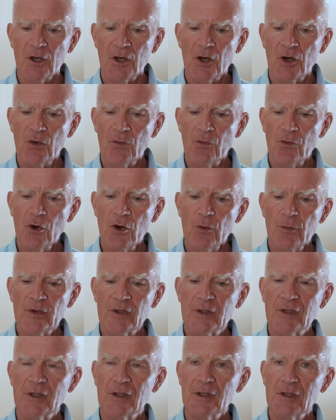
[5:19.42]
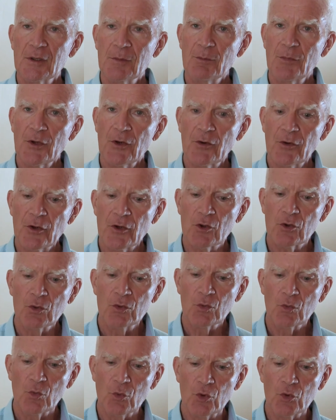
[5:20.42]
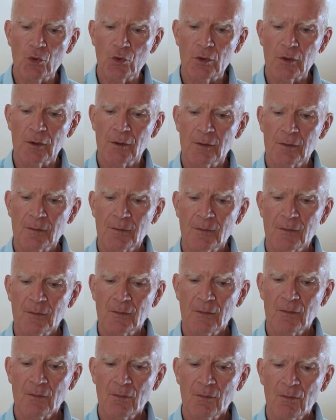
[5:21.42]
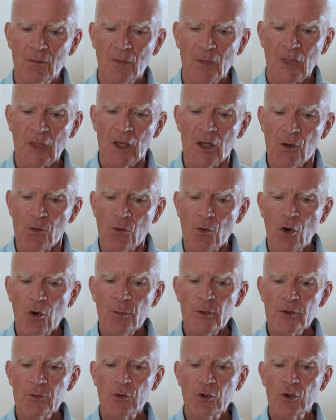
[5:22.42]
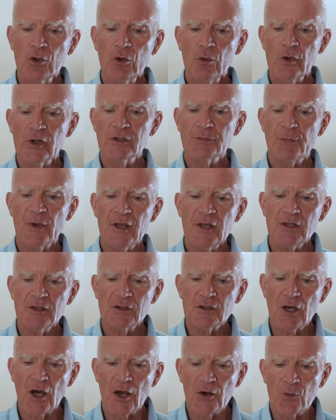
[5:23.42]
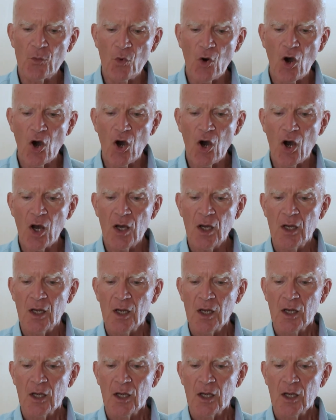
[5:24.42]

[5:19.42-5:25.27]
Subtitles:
of Roman imperial rule. Roman rule was based on raw